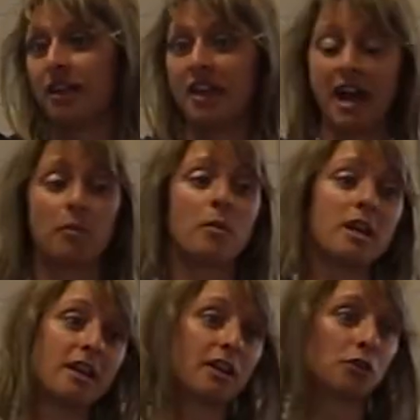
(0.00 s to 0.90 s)
that
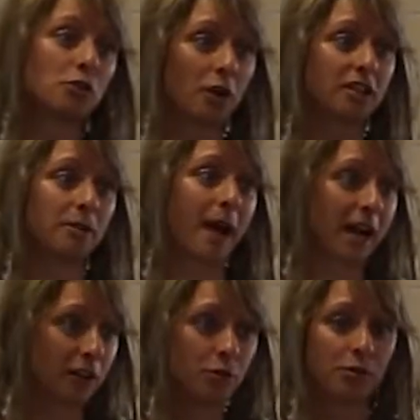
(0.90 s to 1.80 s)
we constructed
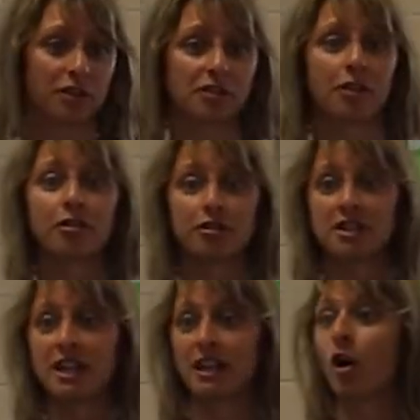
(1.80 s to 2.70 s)
back in
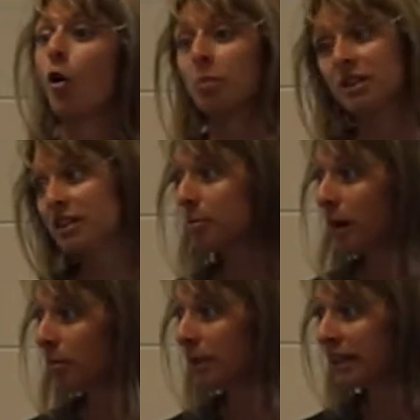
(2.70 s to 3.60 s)
2013, open to the
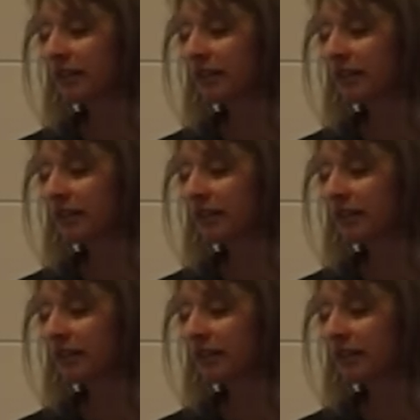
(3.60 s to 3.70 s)
public.